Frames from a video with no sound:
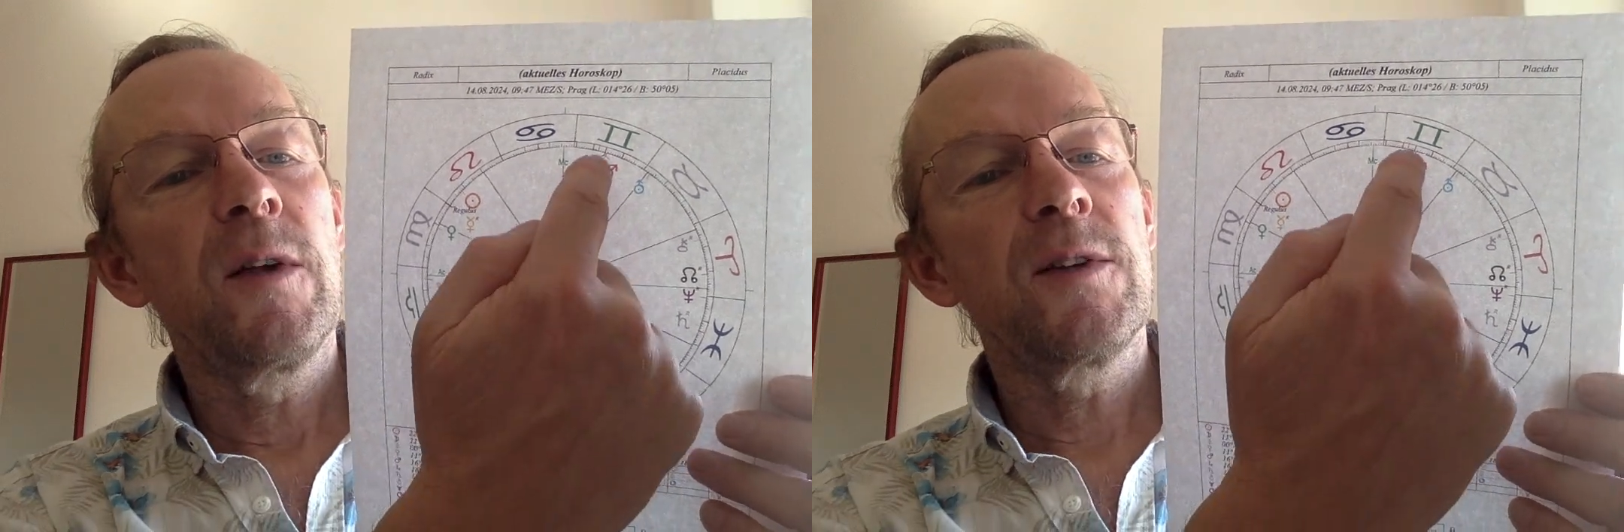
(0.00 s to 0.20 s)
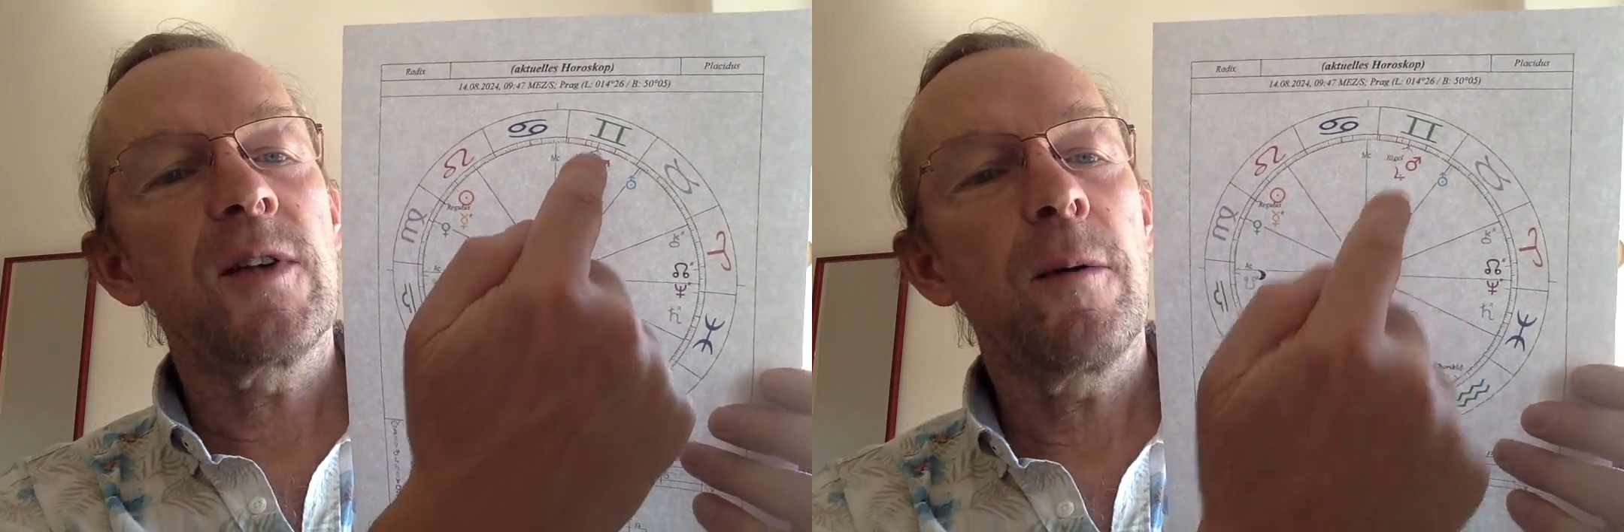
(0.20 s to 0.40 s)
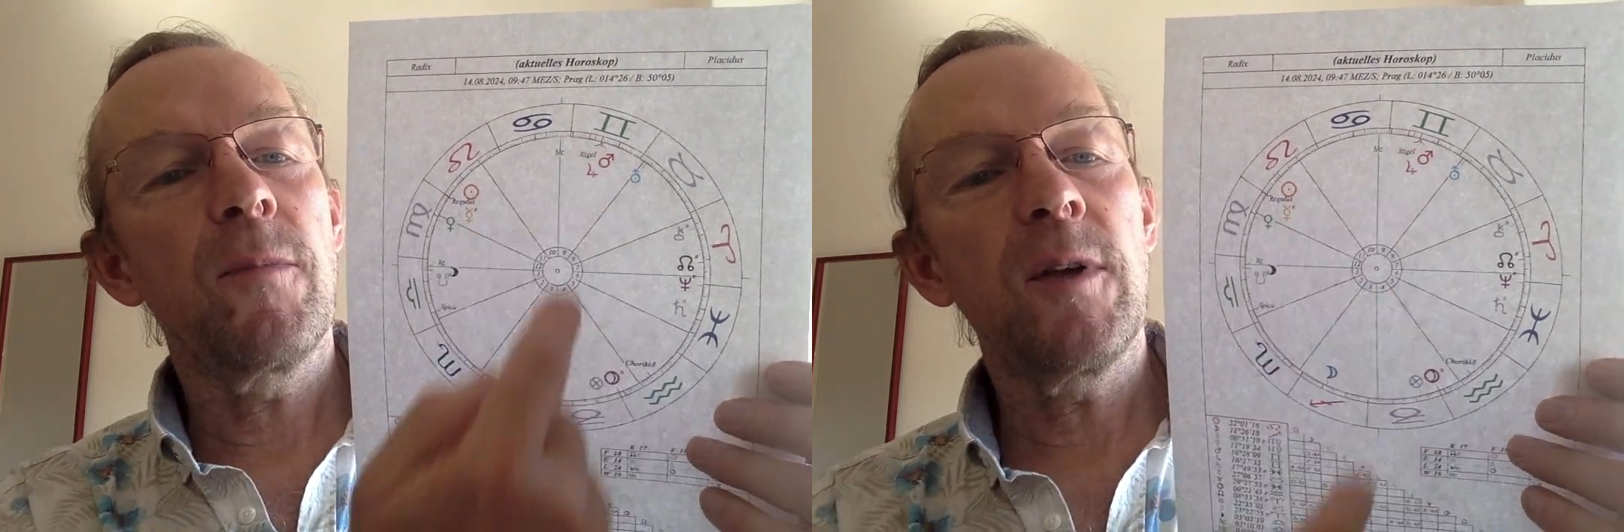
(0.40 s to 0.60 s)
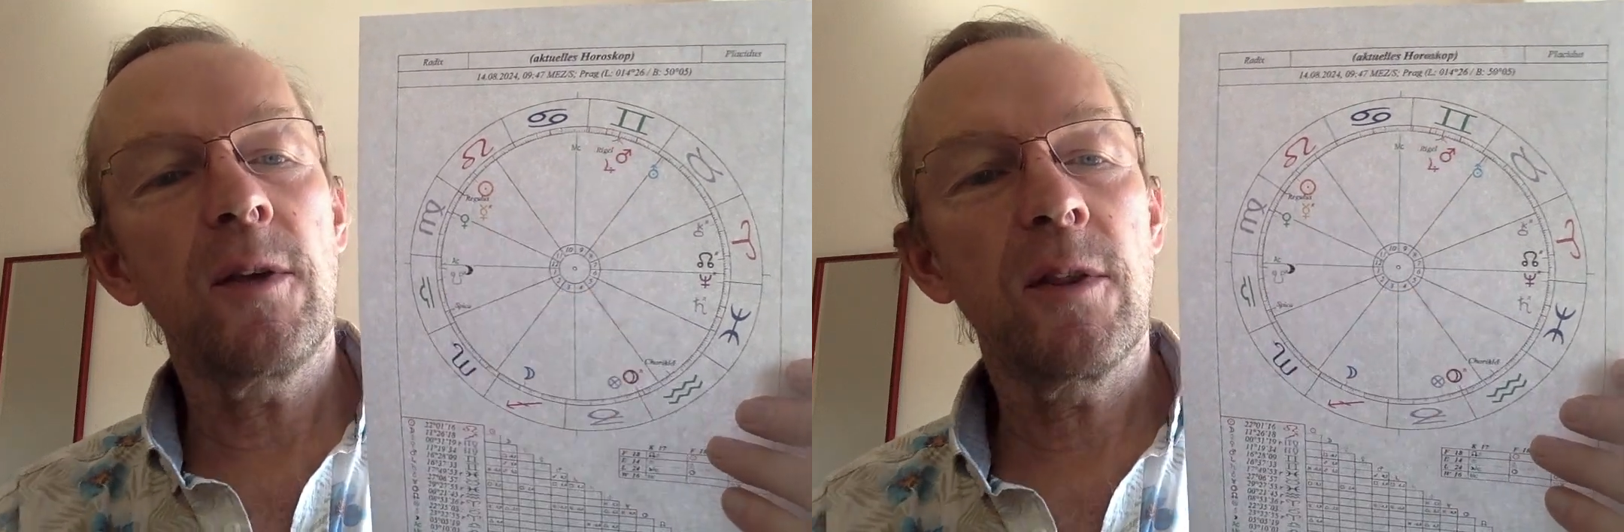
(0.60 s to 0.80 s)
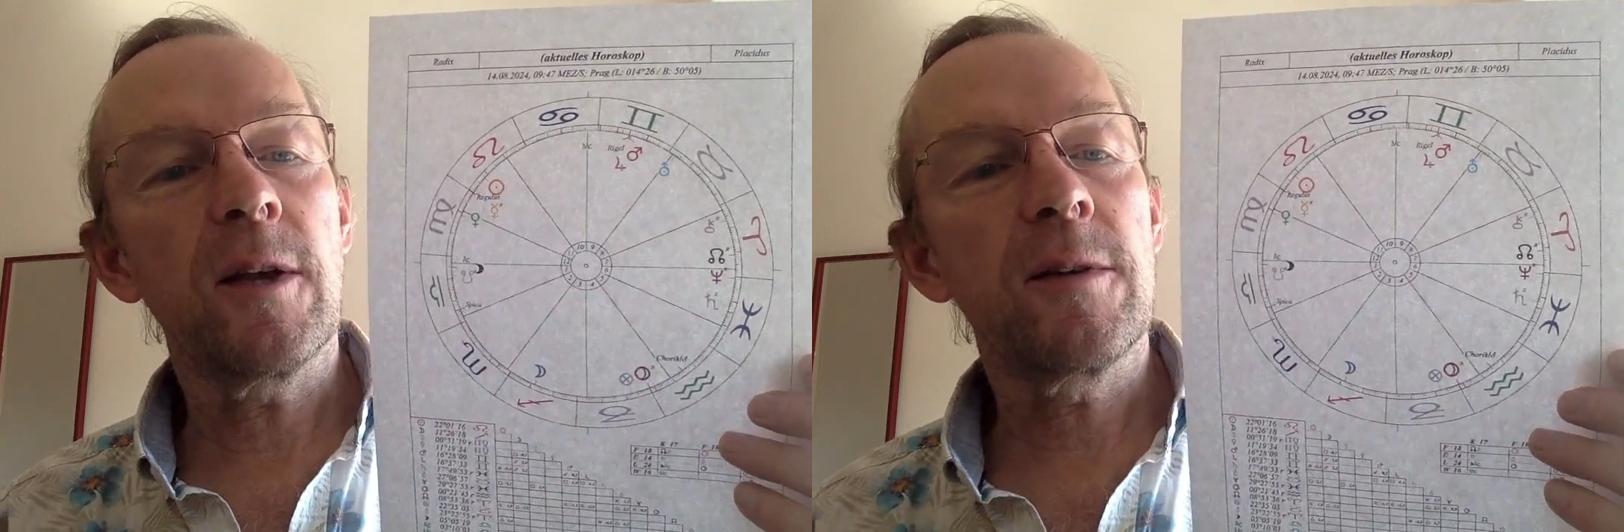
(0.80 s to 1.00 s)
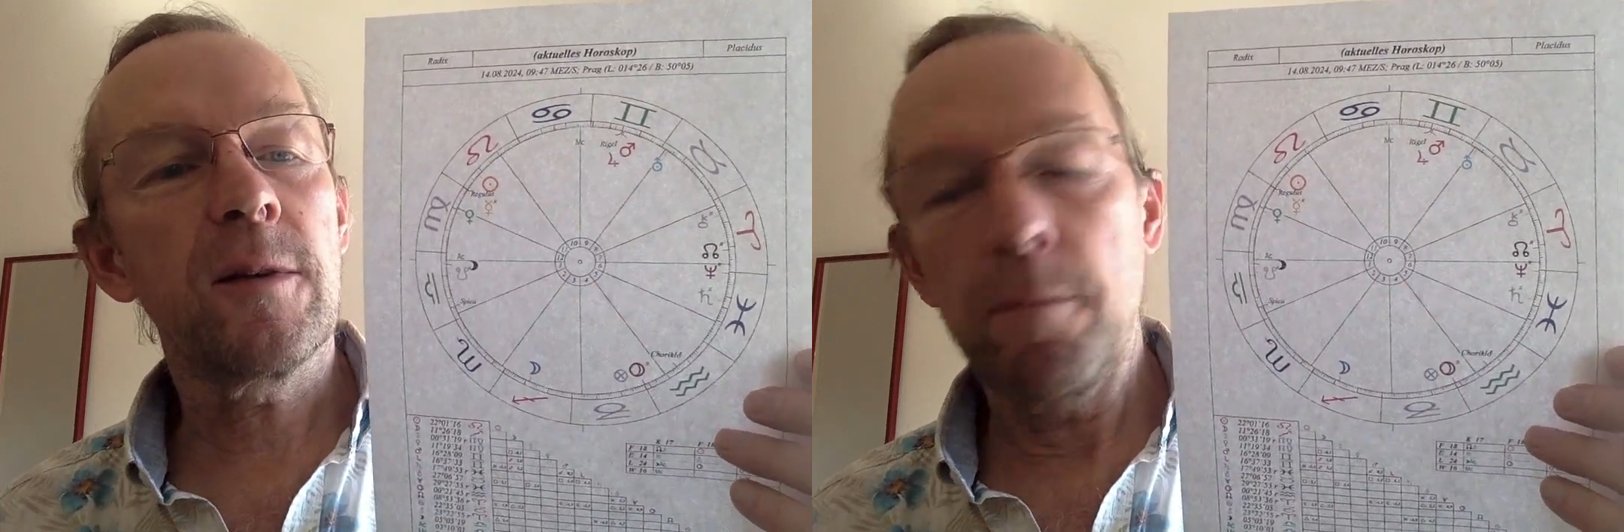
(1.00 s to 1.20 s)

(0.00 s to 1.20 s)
something that